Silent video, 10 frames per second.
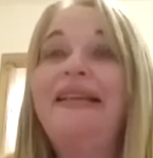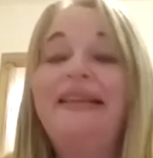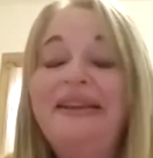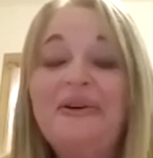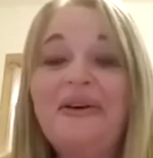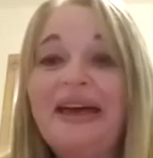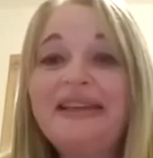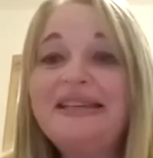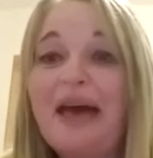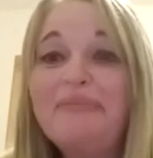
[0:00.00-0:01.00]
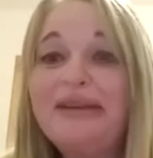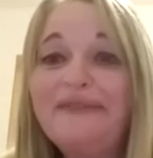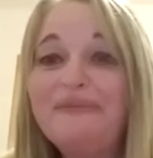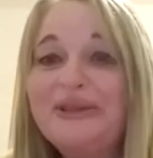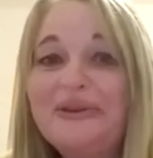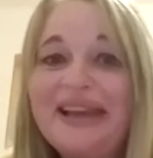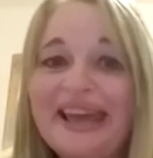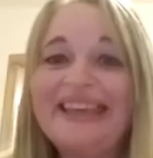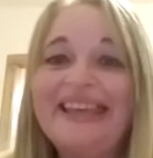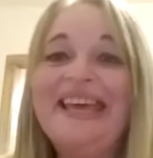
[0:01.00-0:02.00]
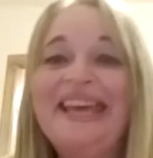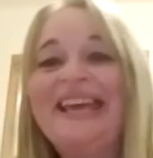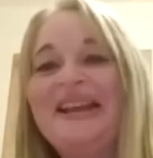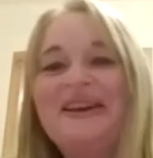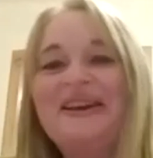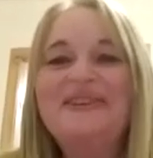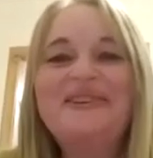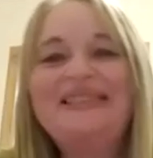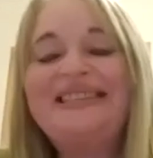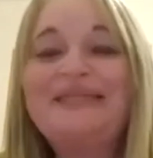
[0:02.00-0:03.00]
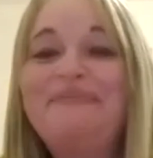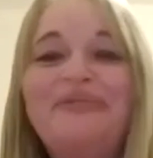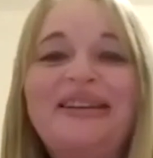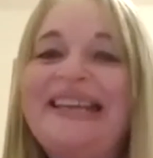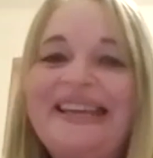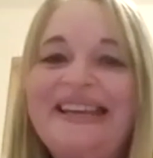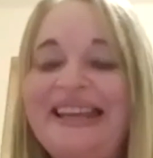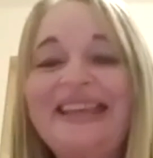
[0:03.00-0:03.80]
I just can't believe I'm doing it. It's just brilliant.